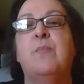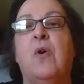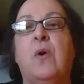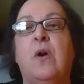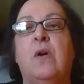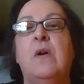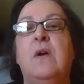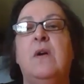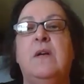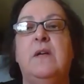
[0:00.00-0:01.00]
broker
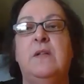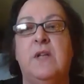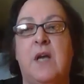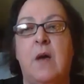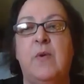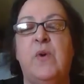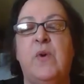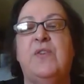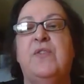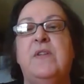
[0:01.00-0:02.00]
in the Commonwealth